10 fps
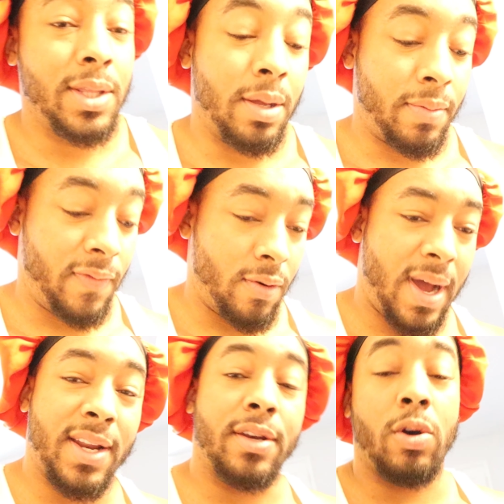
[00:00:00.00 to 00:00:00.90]
them to
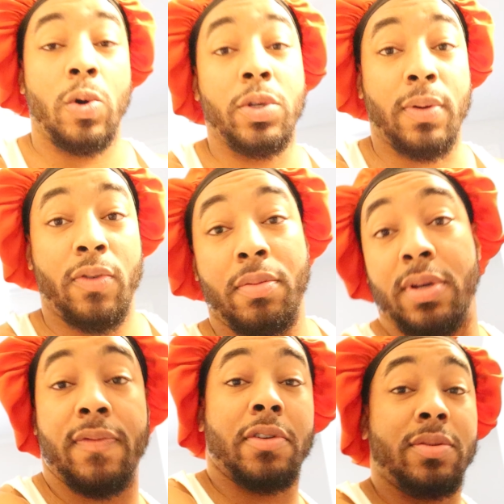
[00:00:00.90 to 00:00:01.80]
perform. I didn't know who was
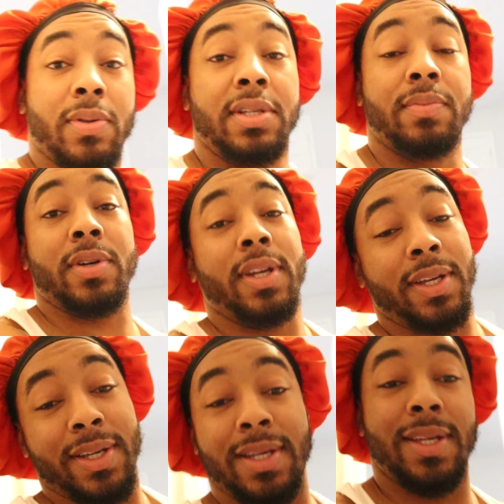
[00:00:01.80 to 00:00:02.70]
performing in the first place, but
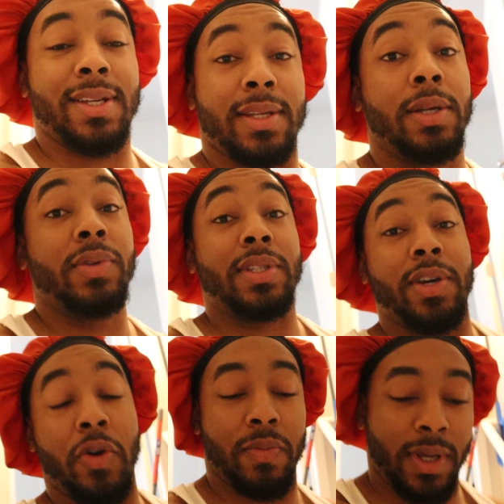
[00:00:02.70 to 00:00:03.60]
hey, it was
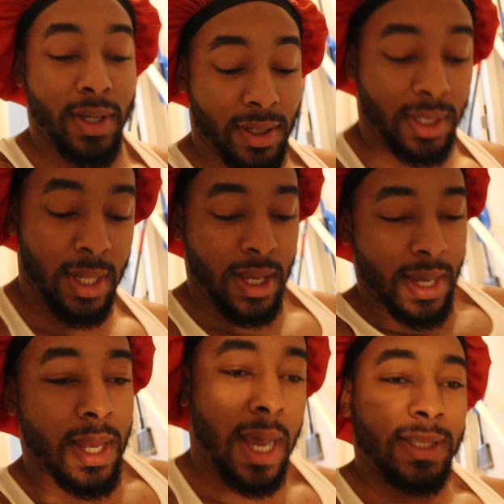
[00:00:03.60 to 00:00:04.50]
dope, man.
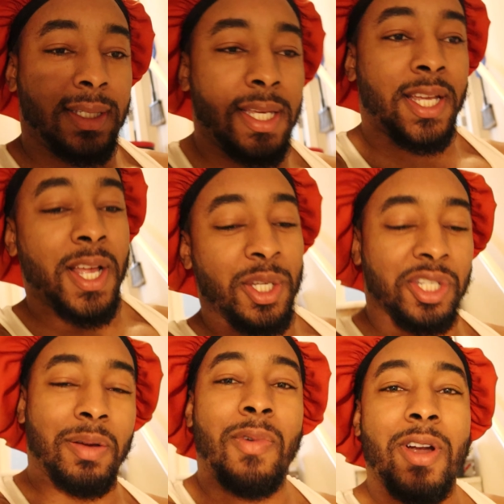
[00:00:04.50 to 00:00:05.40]
I seen
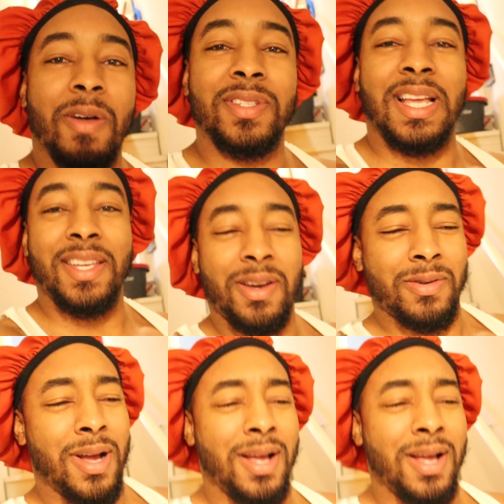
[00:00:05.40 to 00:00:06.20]
Kendrick Lamar. I was like, yo,